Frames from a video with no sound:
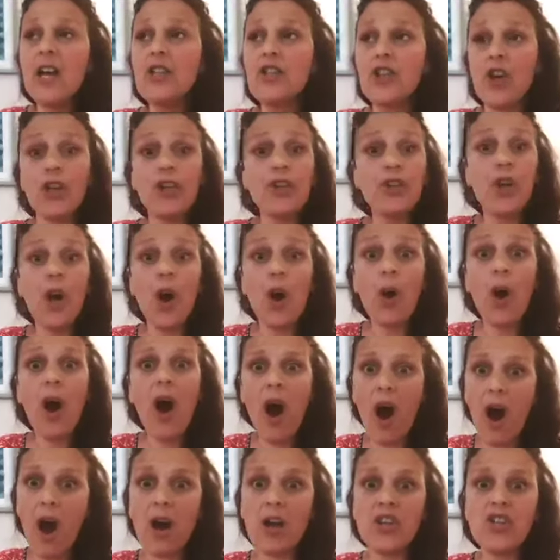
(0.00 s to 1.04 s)
Don't go
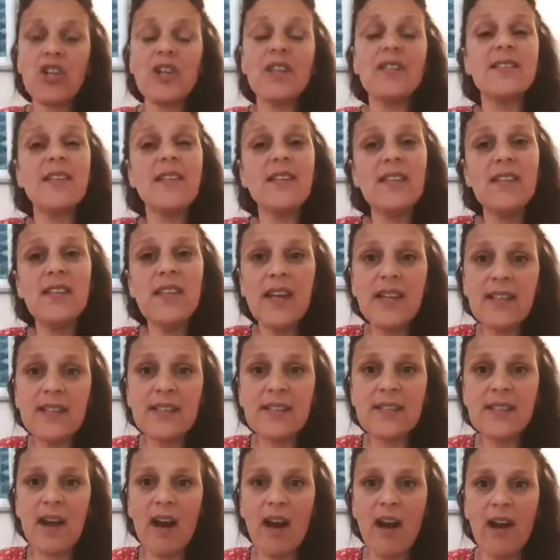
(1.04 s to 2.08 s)
harsh. It's a
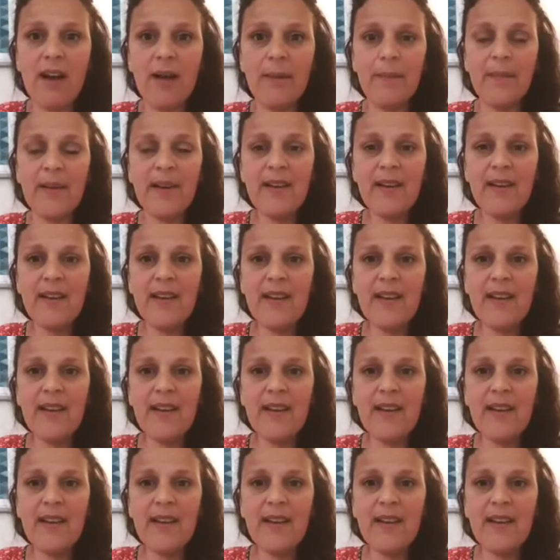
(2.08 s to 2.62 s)
yin time.